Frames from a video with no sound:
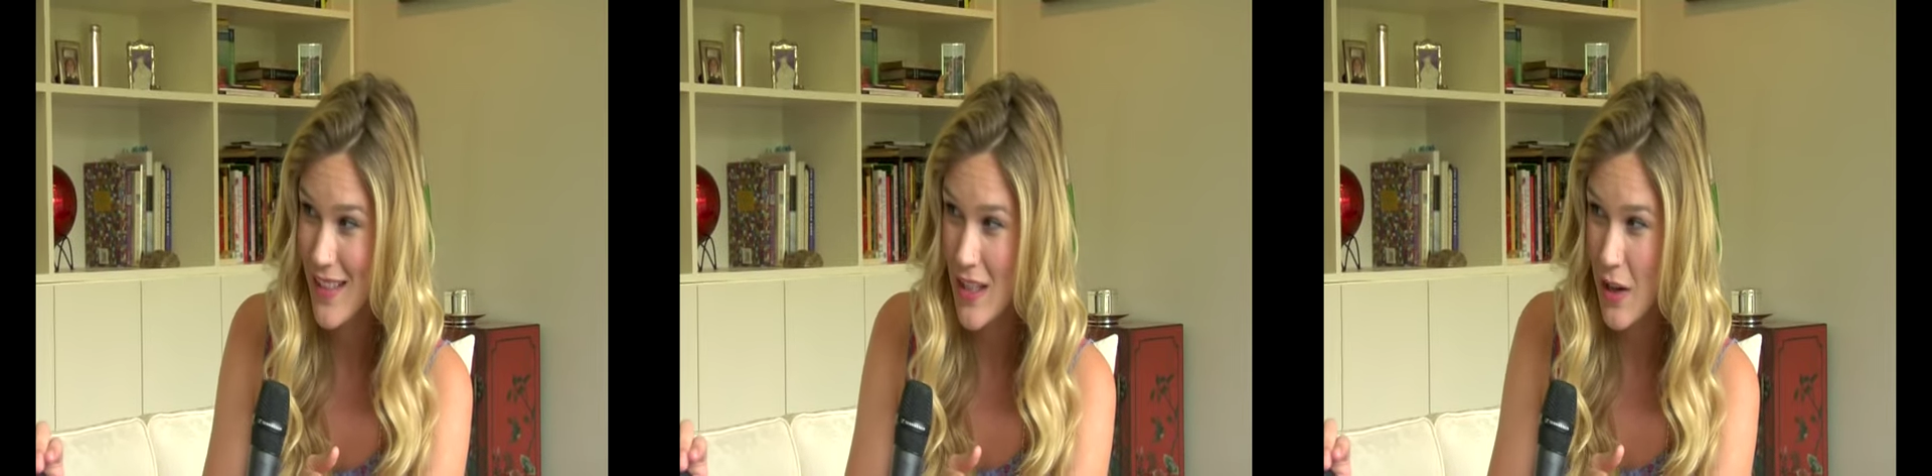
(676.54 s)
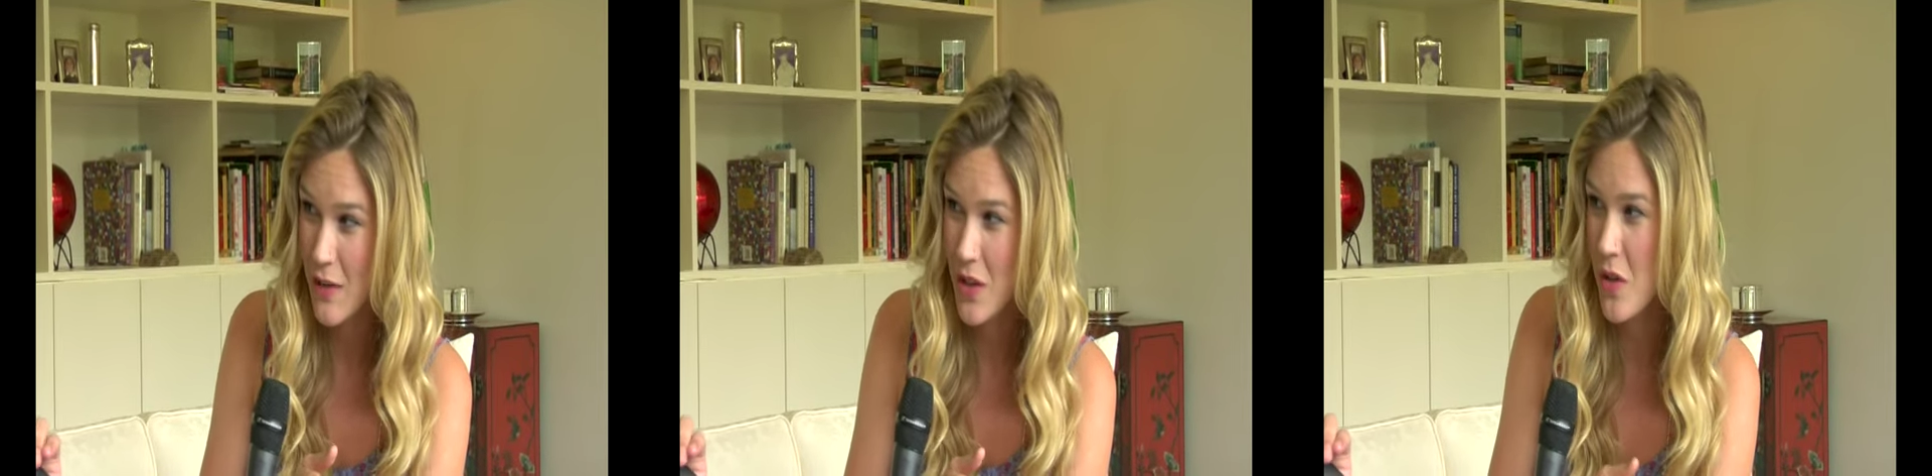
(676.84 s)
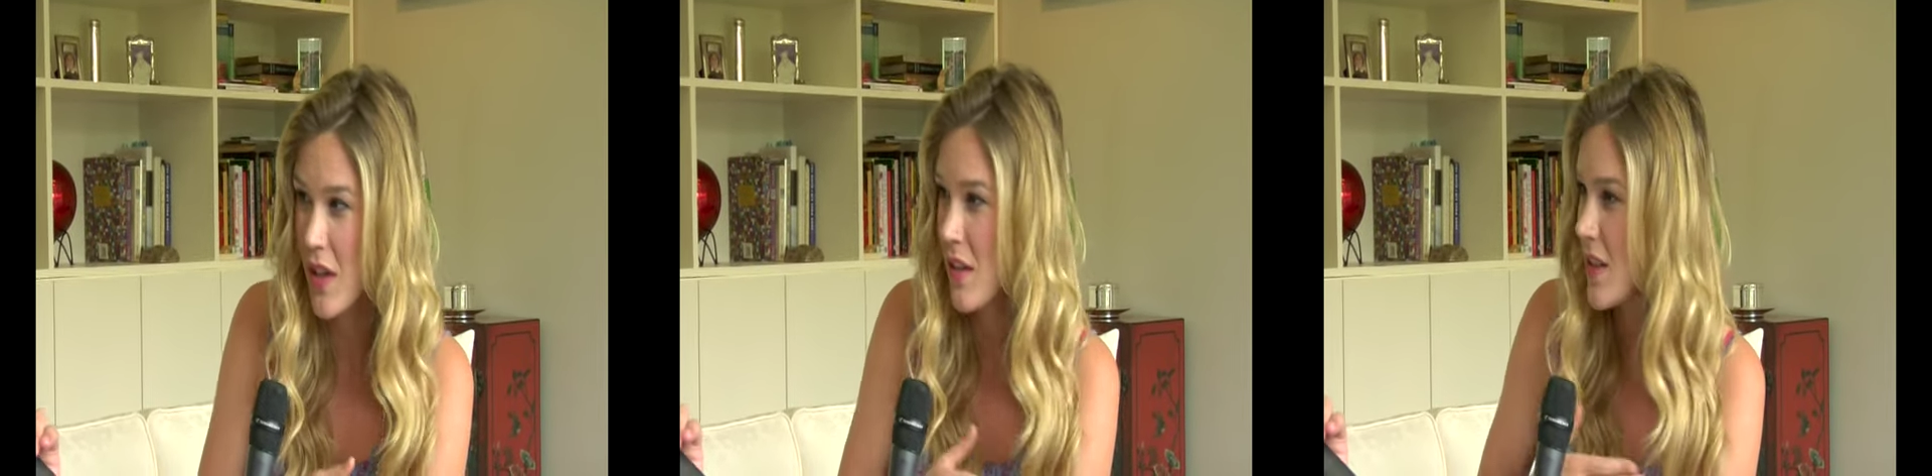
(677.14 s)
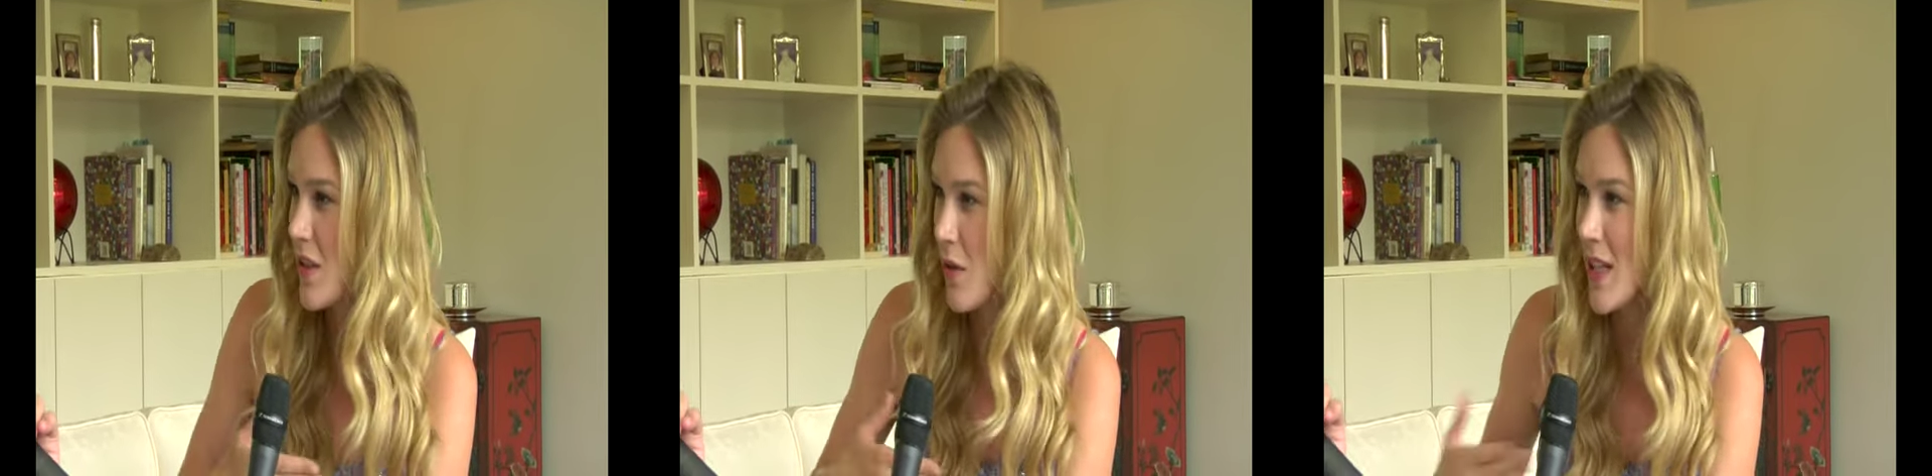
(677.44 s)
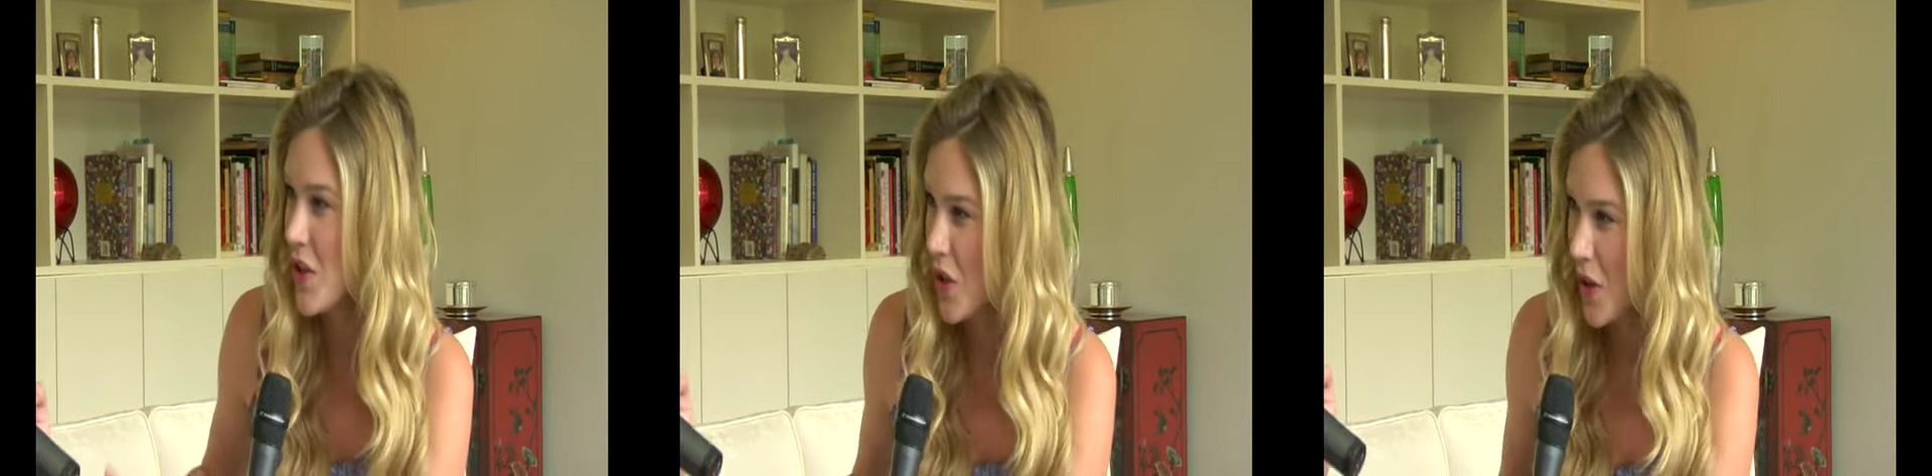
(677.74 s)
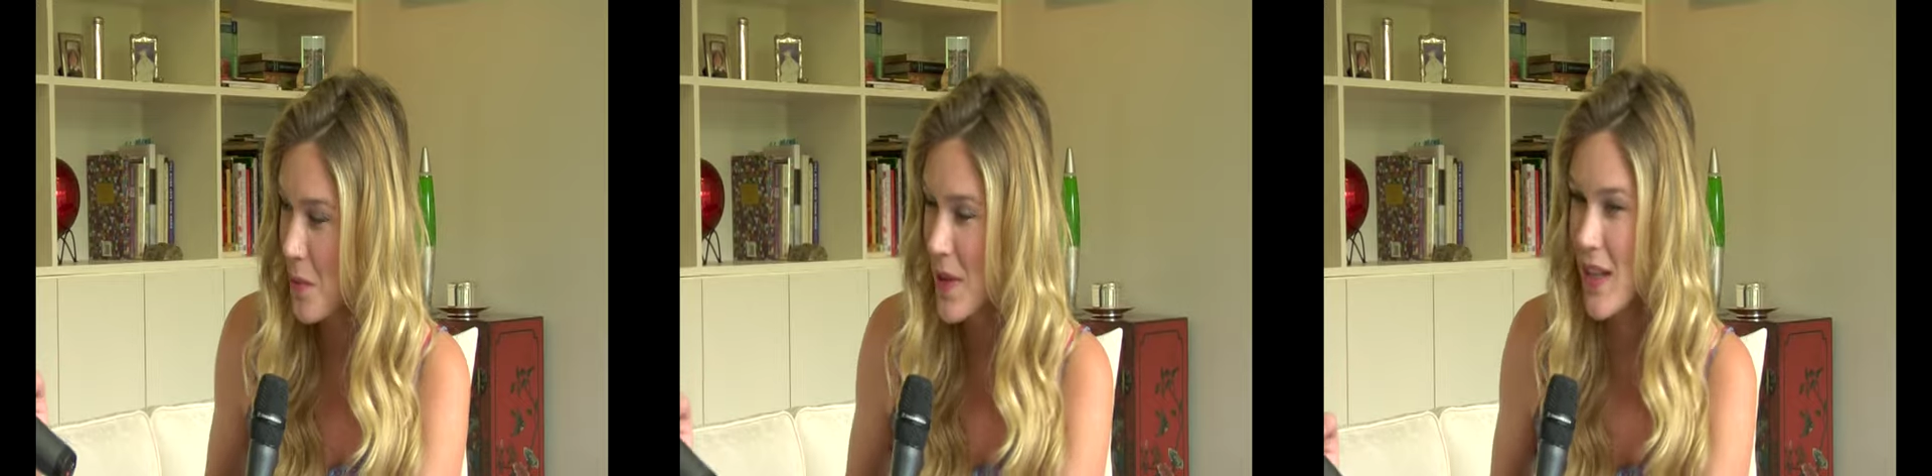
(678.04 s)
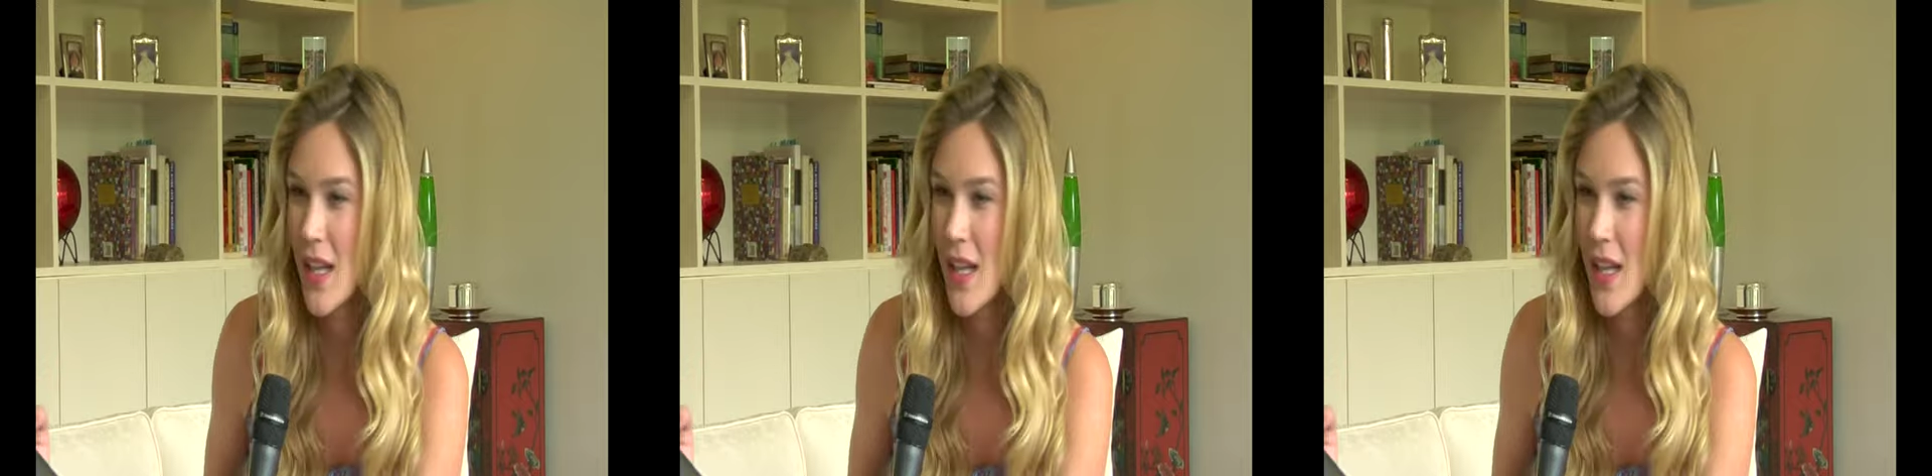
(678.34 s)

You know, if you're going to do any job,